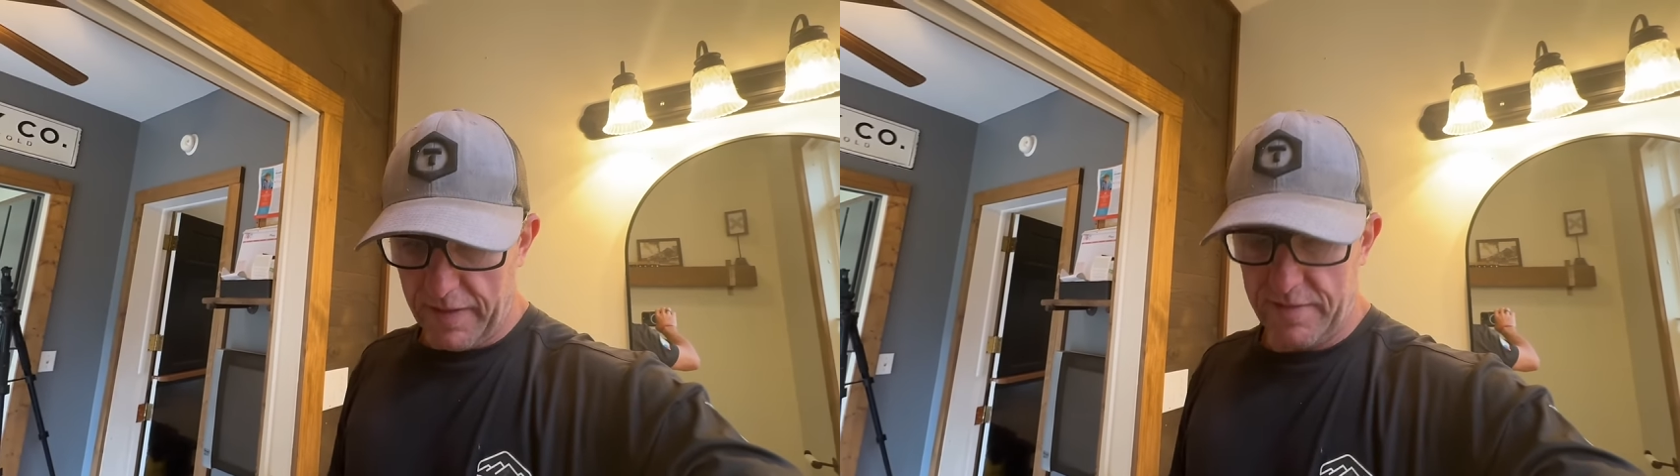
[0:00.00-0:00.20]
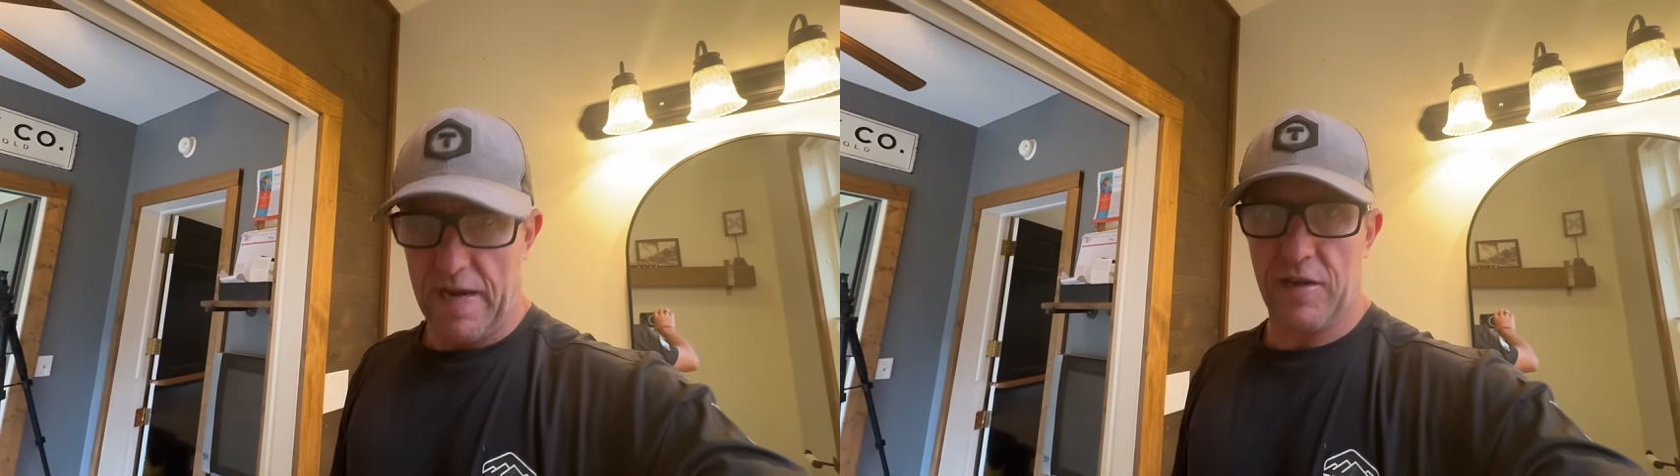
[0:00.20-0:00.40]

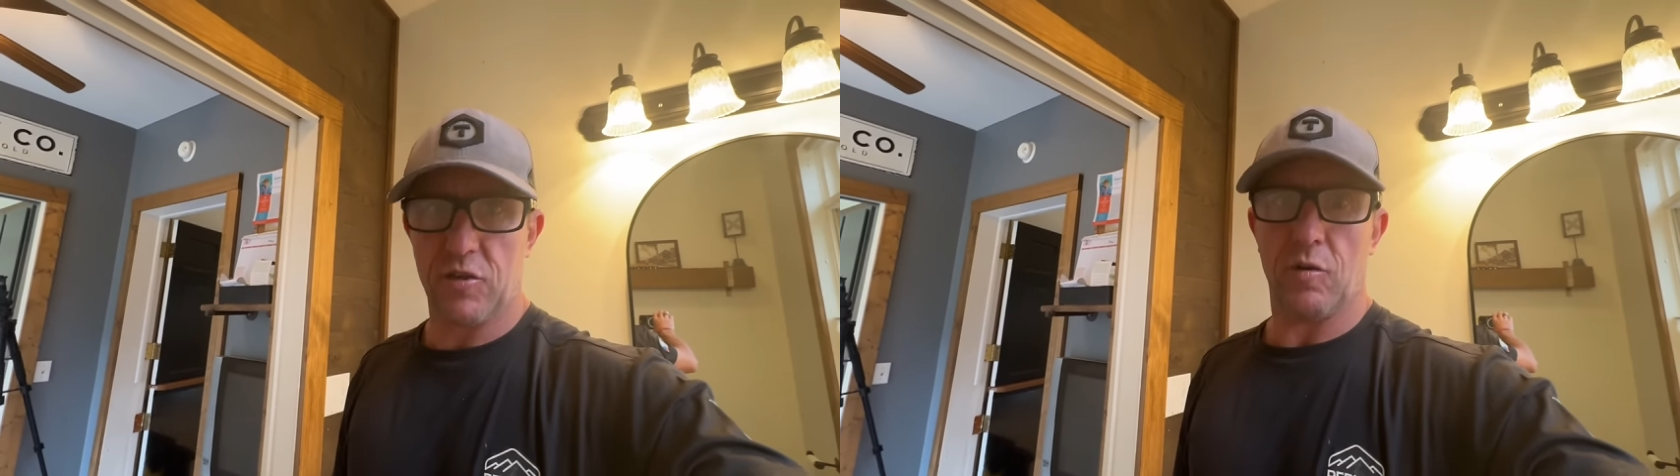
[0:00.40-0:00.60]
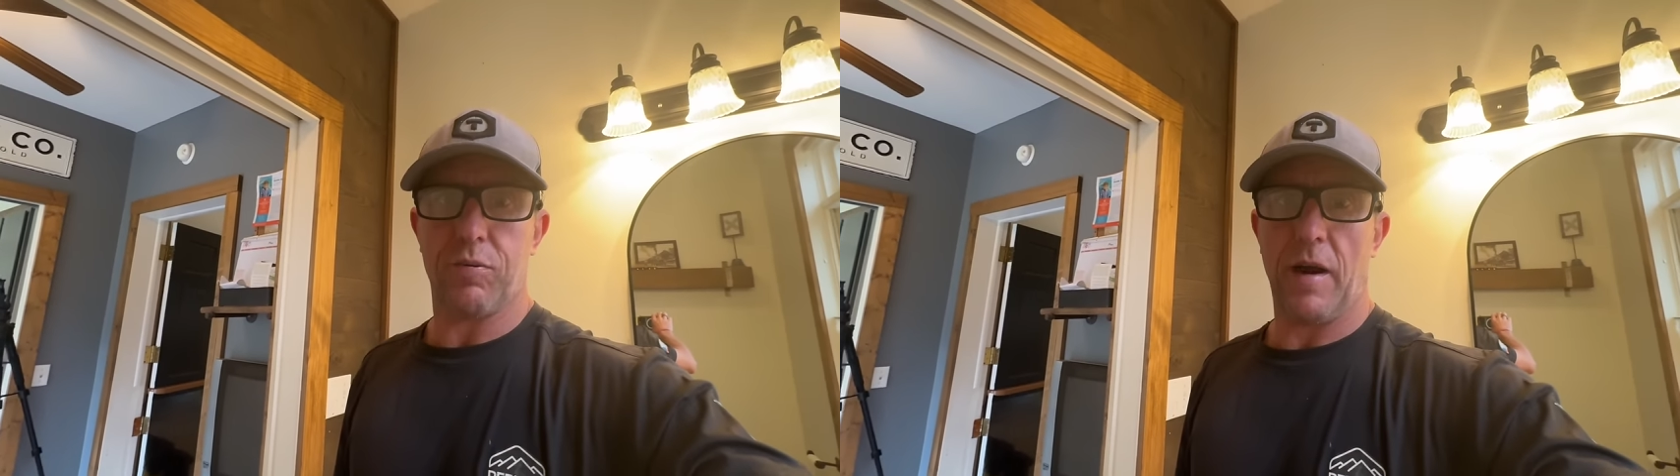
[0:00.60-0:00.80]

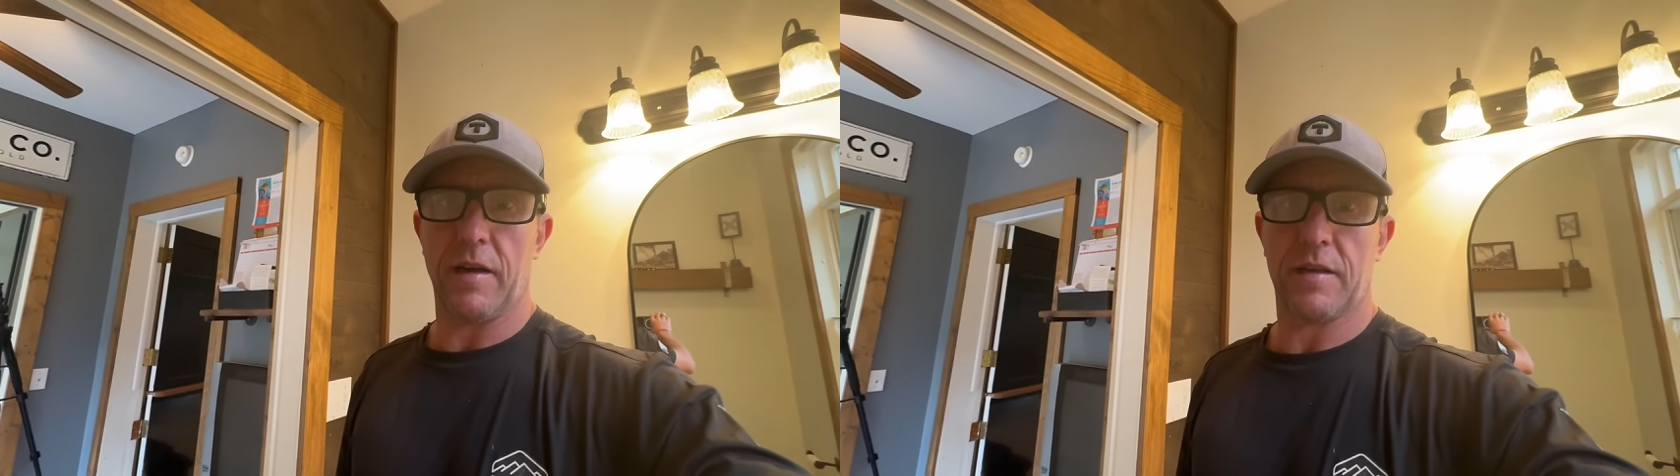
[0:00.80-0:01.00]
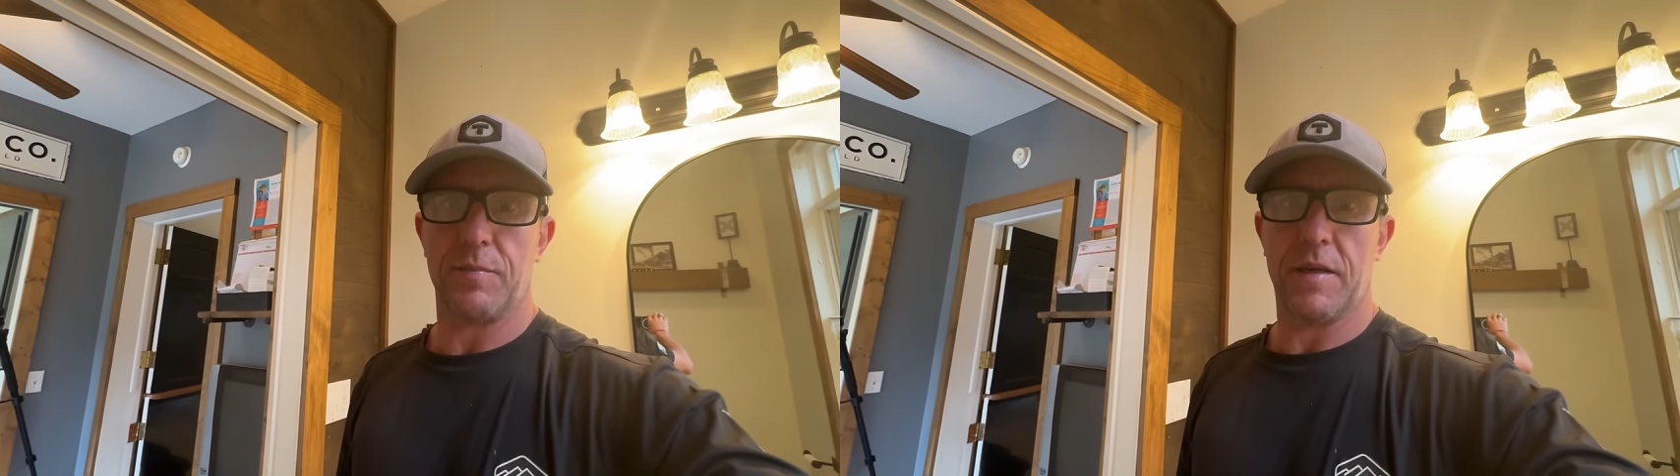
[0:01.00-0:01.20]
Sashco
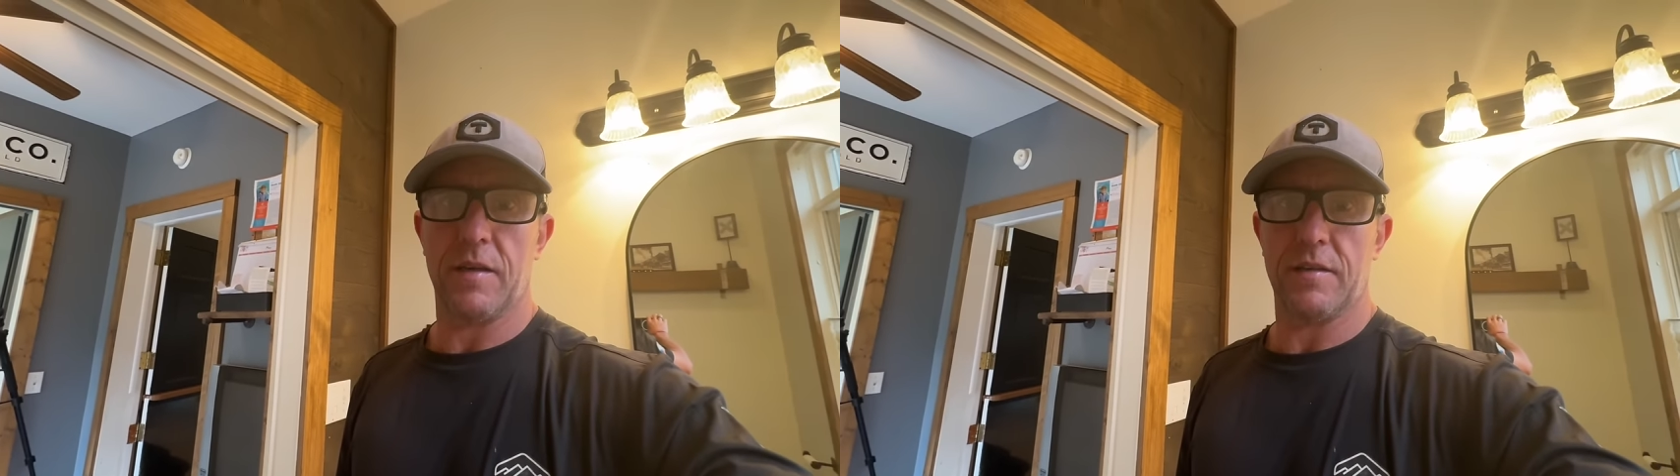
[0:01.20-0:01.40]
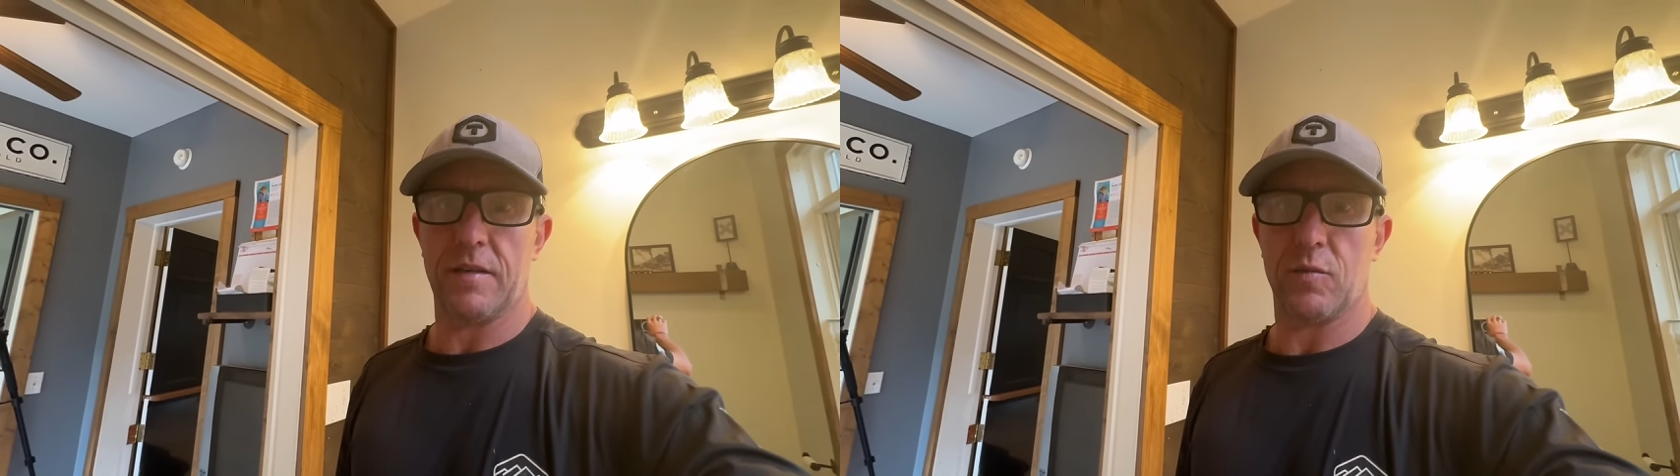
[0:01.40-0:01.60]
products,
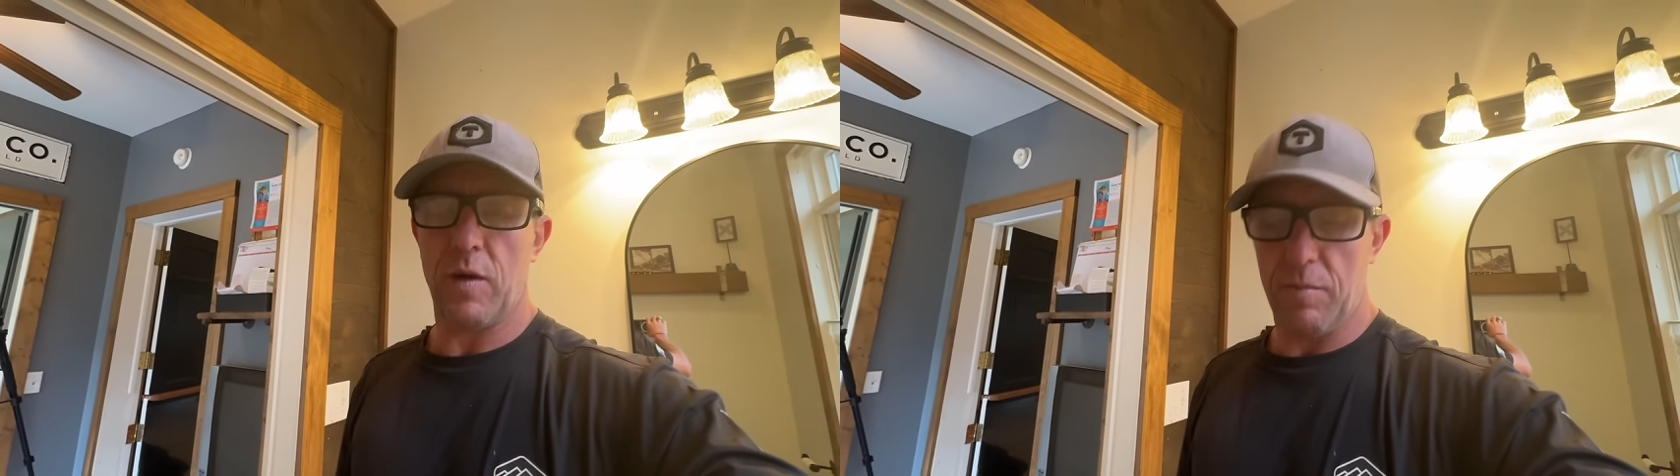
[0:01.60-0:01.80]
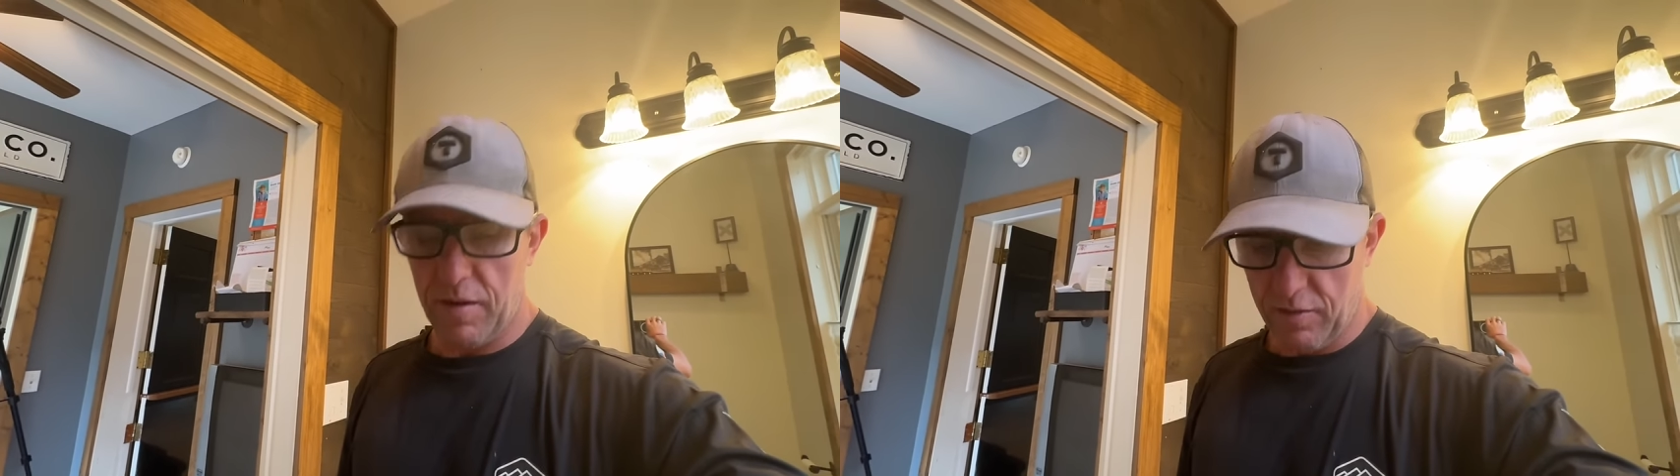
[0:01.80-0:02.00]
because it's
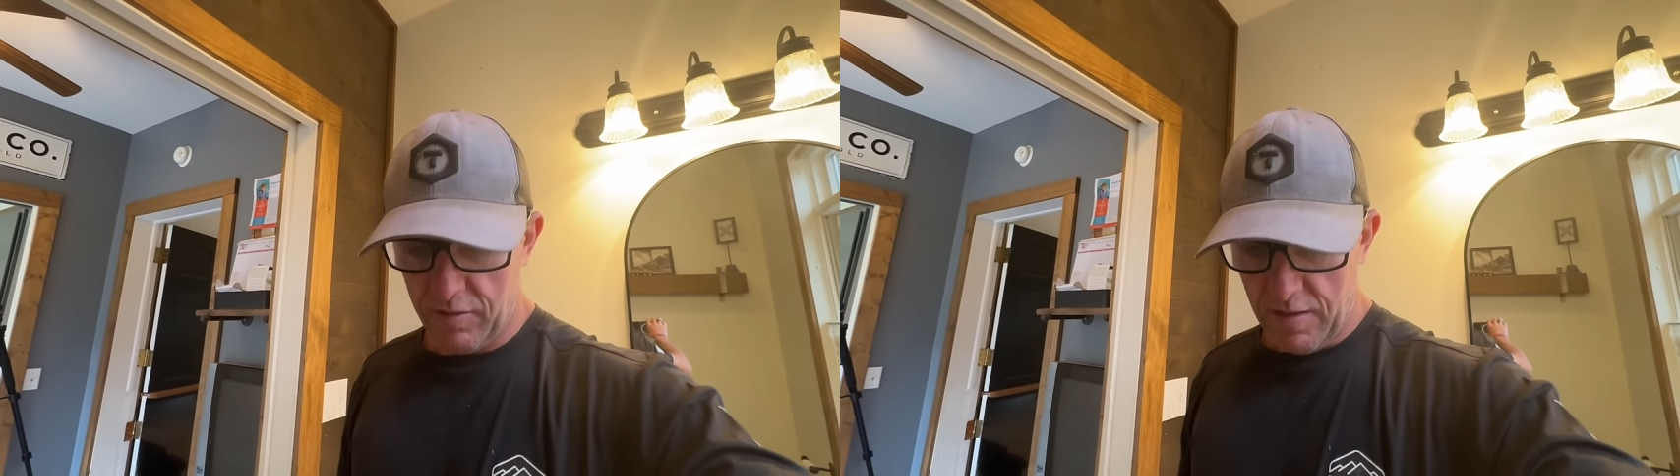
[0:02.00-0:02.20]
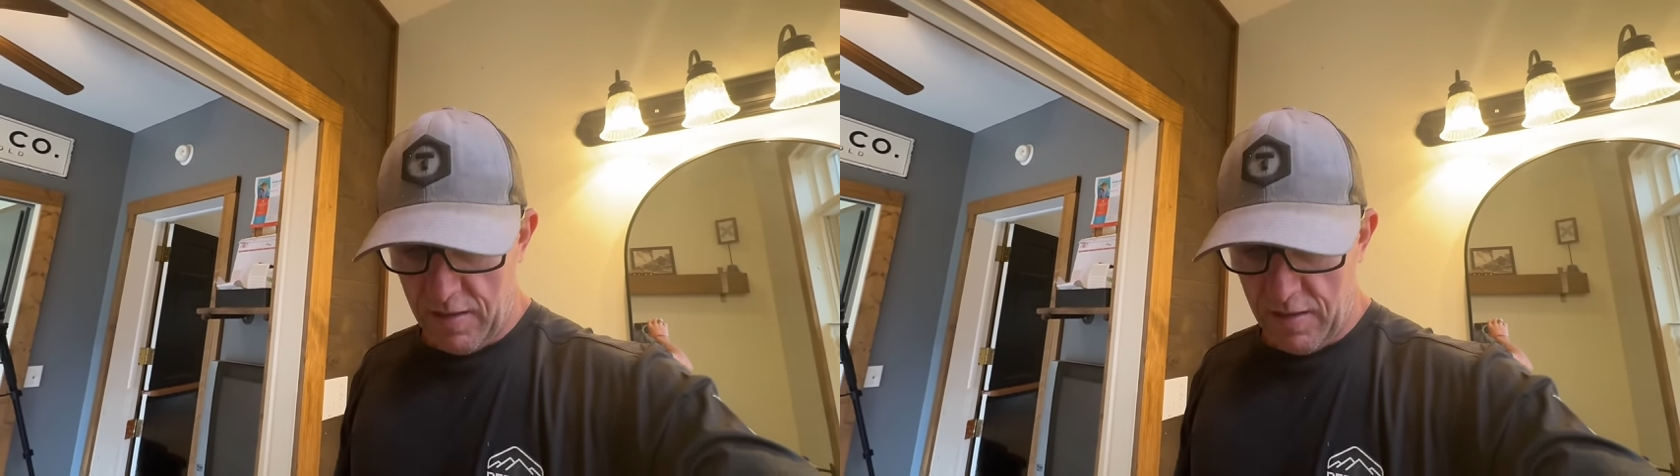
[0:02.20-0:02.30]
way better.